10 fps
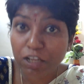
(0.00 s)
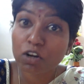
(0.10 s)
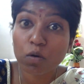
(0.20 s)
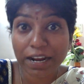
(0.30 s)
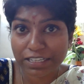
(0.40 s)

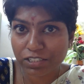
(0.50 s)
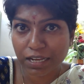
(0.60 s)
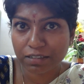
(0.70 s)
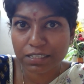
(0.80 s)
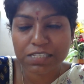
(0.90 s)
chloride
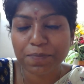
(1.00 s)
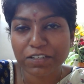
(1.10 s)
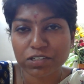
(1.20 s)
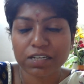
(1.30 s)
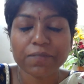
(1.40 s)
channel
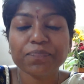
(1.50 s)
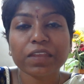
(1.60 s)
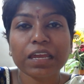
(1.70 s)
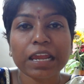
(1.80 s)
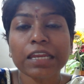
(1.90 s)
especially,
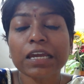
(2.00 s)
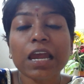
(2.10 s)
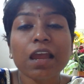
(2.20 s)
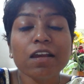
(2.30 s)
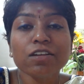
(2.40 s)
right?
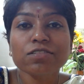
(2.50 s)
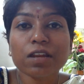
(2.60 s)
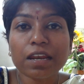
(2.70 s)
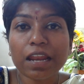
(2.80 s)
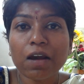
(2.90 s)
So
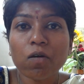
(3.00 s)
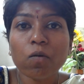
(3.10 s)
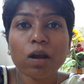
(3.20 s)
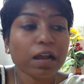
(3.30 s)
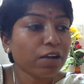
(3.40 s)
now
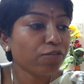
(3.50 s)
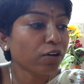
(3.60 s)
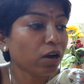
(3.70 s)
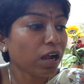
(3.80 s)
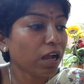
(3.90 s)

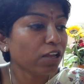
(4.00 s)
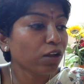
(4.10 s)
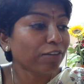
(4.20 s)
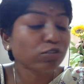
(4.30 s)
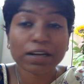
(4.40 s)

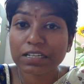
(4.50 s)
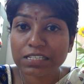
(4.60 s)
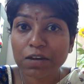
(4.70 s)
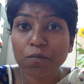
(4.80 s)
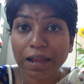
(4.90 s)
you have to
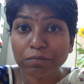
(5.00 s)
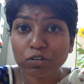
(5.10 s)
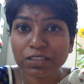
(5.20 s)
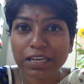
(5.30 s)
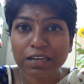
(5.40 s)
understand one
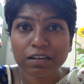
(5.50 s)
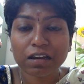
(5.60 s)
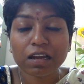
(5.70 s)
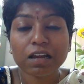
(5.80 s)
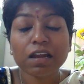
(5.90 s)
more
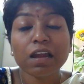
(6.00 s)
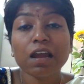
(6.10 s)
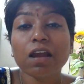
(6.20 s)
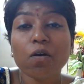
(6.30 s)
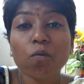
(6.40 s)
thing.
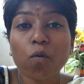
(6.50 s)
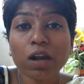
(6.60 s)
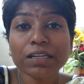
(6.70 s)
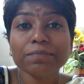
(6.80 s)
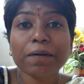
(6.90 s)

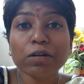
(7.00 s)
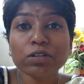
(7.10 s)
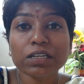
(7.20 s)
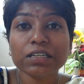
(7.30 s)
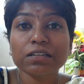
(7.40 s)
What
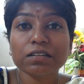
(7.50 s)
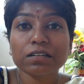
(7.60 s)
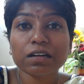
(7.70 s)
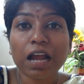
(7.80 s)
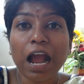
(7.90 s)
about,
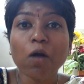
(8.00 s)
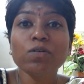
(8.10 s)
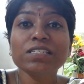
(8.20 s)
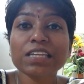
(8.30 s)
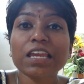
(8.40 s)

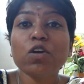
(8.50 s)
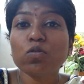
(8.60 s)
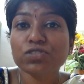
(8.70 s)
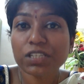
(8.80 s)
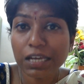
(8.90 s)
how is
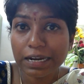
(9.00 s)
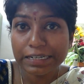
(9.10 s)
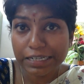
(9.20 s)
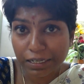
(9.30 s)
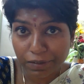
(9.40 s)

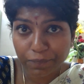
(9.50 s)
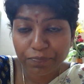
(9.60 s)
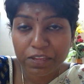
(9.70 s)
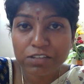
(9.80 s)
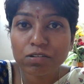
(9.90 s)
EOG done?
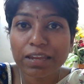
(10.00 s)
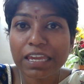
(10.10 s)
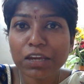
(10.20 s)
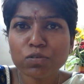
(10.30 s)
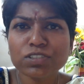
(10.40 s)
So
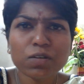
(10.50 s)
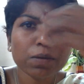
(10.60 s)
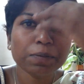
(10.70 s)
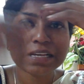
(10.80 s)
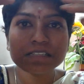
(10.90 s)
EOG,
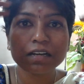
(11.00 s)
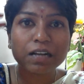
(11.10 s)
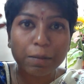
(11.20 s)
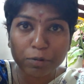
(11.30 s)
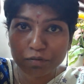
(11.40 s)
we place a
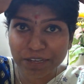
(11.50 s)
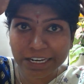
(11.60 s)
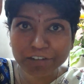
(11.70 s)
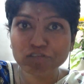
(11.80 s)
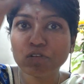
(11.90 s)
couple of
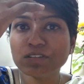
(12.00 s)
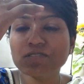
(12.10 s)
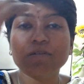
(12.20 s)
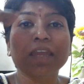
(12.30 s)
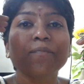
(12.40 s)

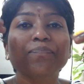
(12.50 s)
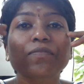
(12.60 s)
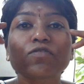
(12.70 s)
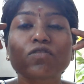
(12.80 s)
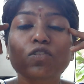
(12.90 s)
electrodes, okay?
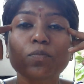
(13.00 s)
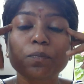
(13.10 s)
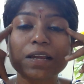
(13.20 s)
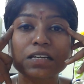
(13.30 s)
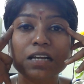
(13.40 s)
So
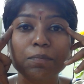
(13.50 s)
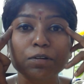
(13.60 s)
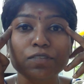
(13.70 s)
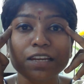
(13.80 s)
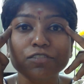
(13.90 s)
you a
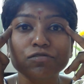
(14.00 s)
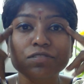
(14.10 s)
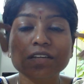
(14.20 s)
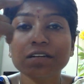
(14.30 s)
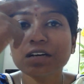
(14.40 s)
couple of
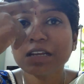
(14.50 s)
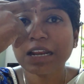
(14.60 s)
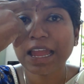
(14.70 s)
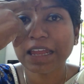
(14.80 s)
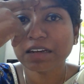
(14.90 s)
electrodes here,
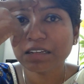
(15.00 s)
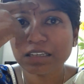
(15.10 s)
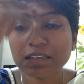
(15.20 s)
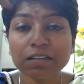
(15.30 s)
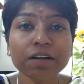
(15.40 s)
and
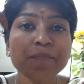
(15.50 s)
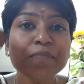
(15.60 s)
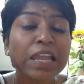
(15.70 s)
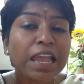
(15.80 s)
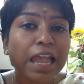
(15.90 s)

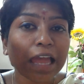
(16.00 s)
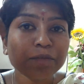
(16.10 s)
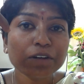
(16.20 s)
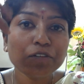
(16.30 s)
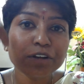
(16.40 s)

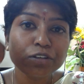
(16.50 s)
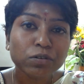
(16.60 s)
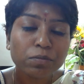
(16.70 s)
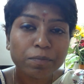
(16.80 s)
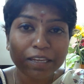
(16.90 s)
we're going
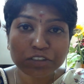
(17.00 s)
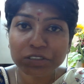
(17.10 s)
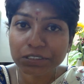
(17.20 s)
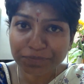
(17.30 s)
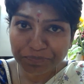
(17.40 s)
to
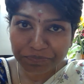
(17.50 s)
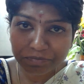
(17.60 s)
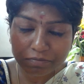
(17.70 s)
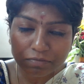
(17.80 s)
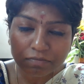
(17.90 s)
measure
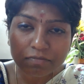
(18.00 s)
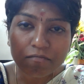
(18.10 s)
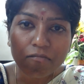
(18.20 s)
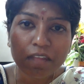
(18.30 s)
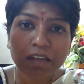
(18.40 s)

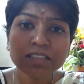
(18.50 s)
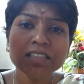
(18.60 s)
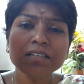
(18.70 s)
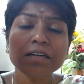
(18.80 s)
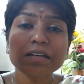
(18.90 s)

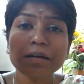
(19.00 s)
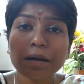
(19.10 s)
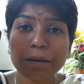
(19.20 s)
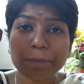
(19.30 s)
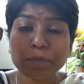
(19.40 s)
the
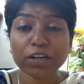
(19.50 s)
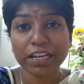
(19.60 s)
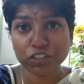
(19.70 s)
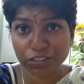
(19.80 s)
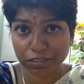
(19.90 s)

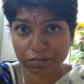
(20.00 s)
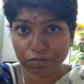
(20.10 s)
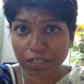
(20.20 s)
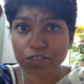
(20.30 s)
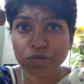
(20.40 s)
potential,
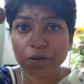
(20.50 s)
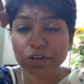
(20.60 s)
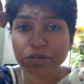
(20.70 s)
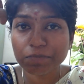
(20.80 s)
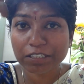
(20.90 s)
okay? So we're
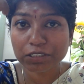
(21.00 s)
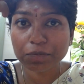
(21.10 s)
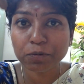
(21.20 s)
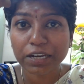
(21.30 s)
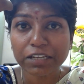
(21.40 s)
going to measure
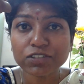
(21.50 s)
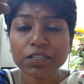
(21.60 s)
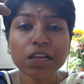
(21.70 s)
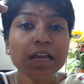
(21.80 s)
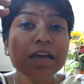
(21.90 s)
the
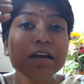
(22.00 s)
potential.